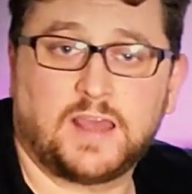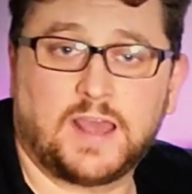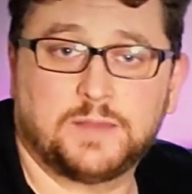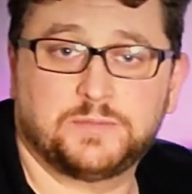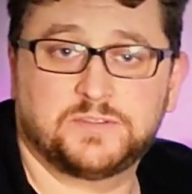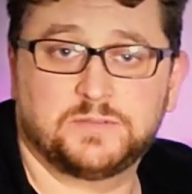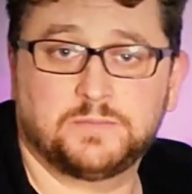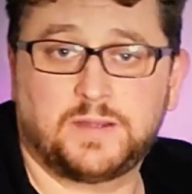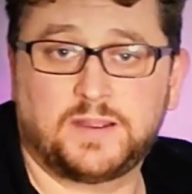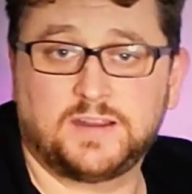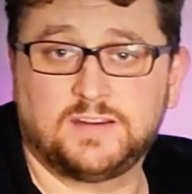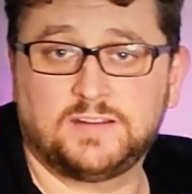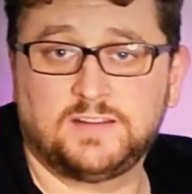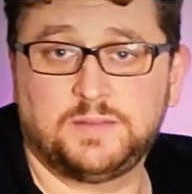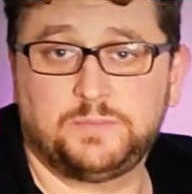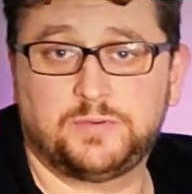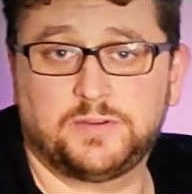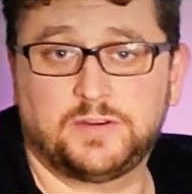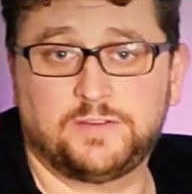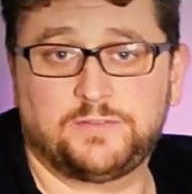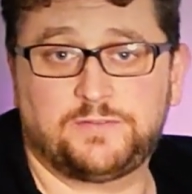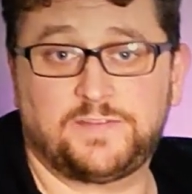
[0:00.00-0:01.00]
Absentmindedly
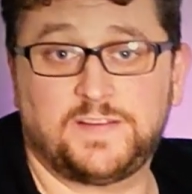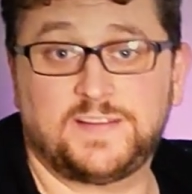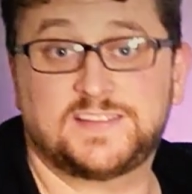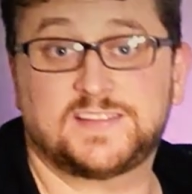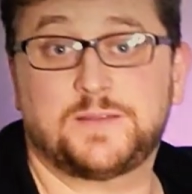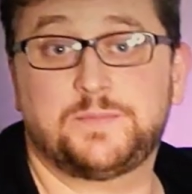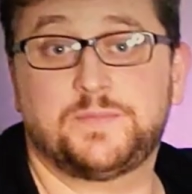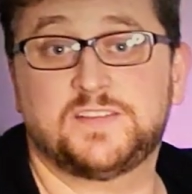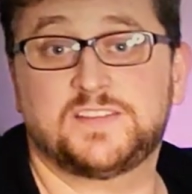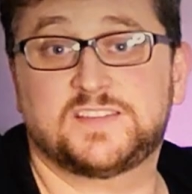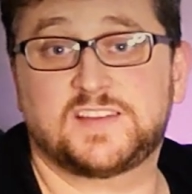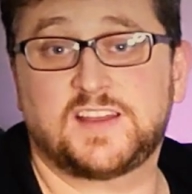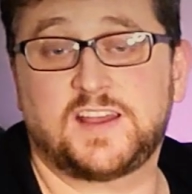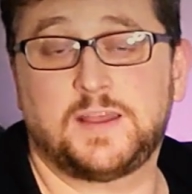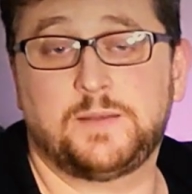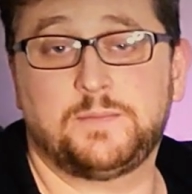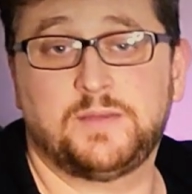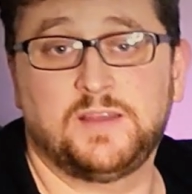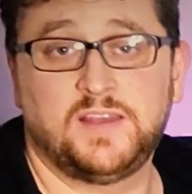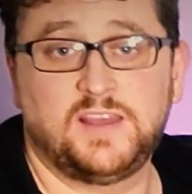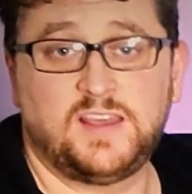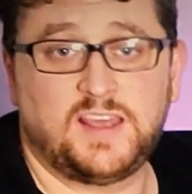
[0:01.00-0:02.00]
put it face up this
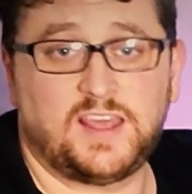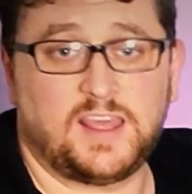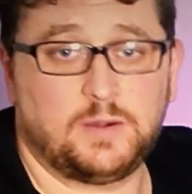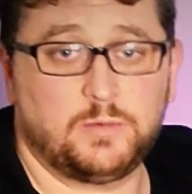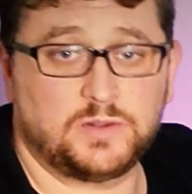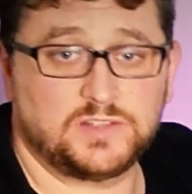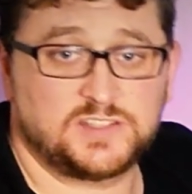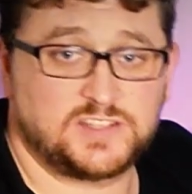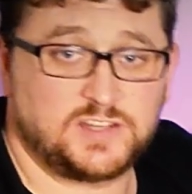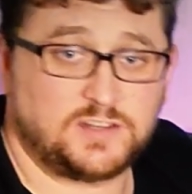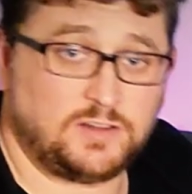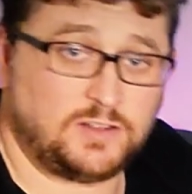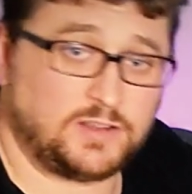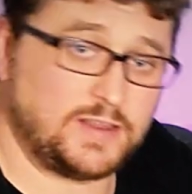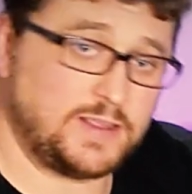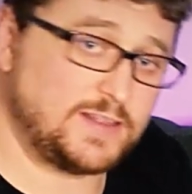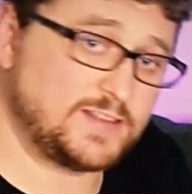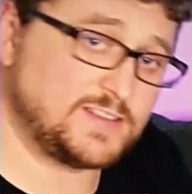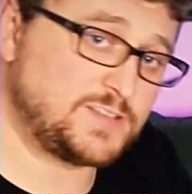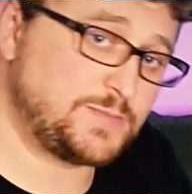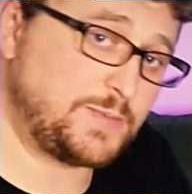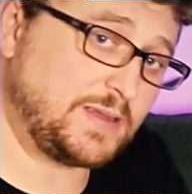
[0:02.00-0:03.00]
time, and while still looking
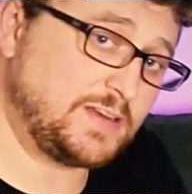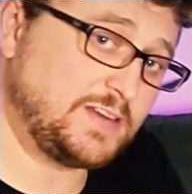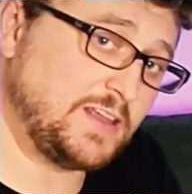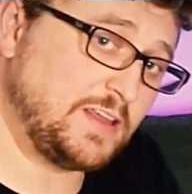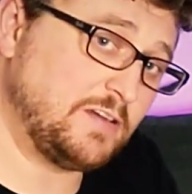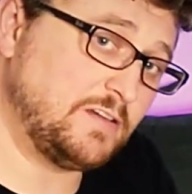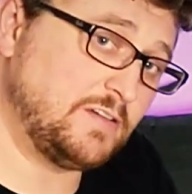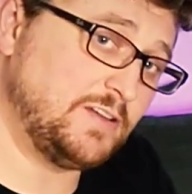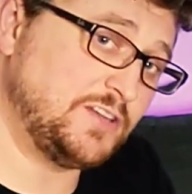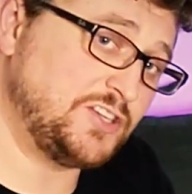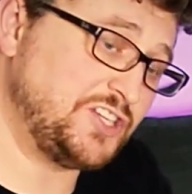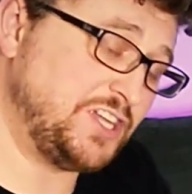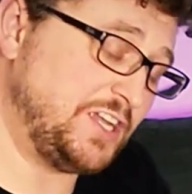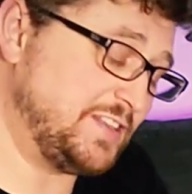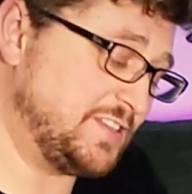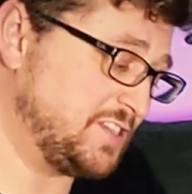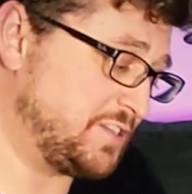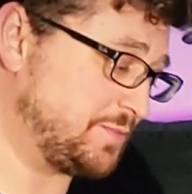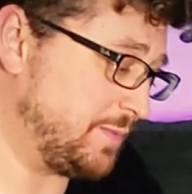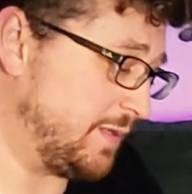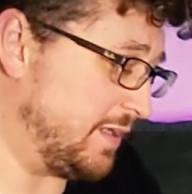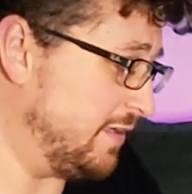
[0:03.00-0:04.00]
at the spectator, initiate
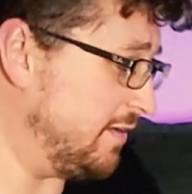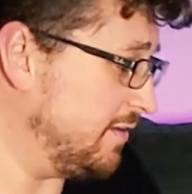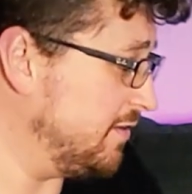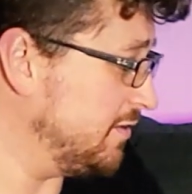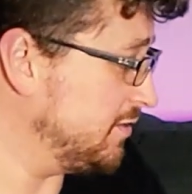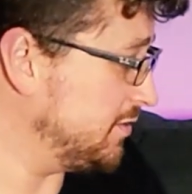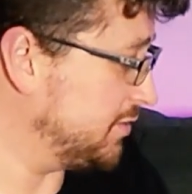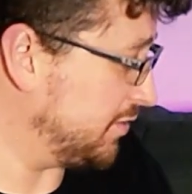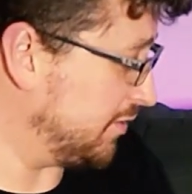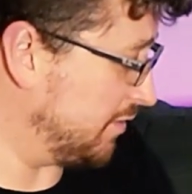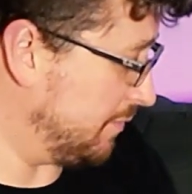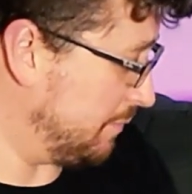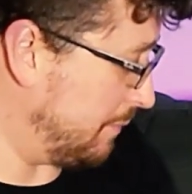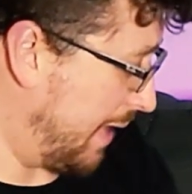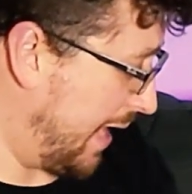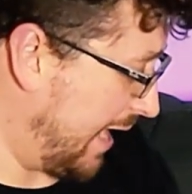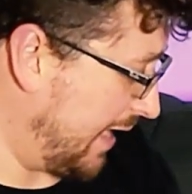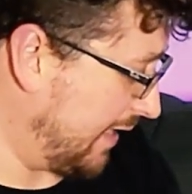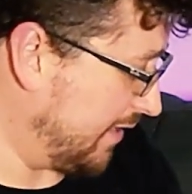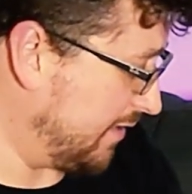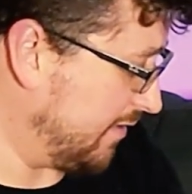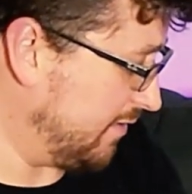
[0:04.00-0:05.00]
the spread, turn
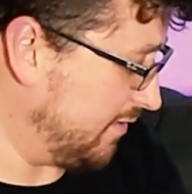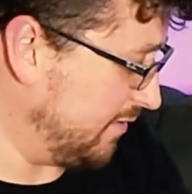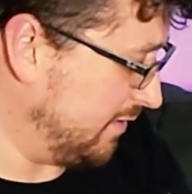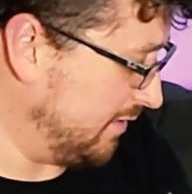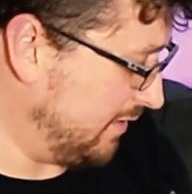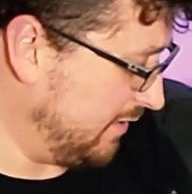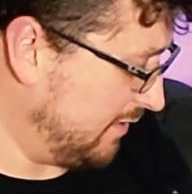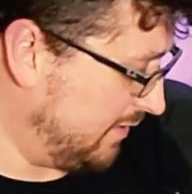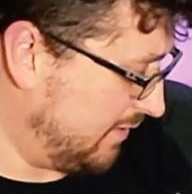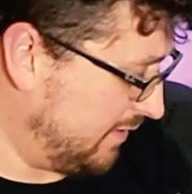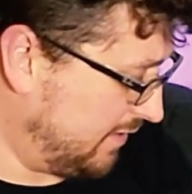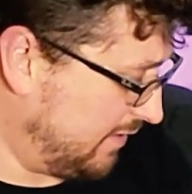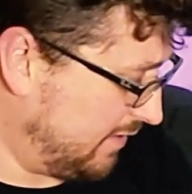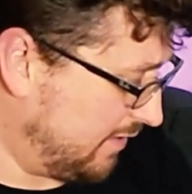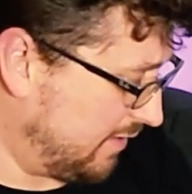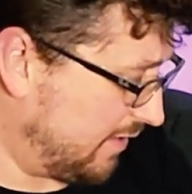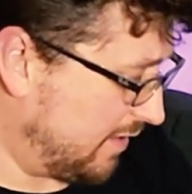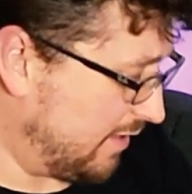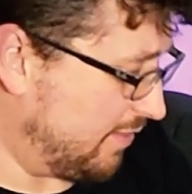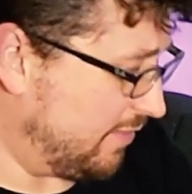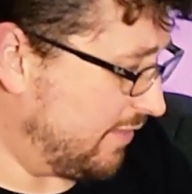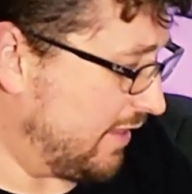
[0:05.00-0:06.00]
back,
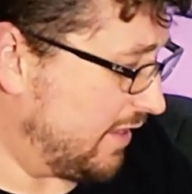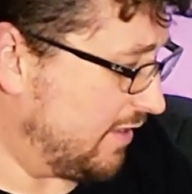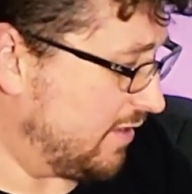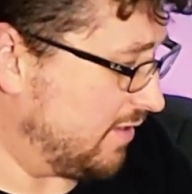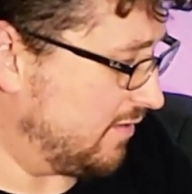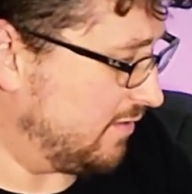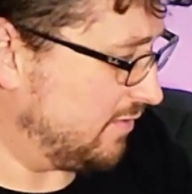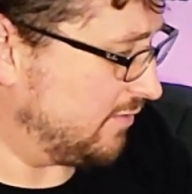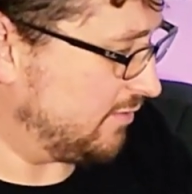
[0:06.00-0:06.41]
and then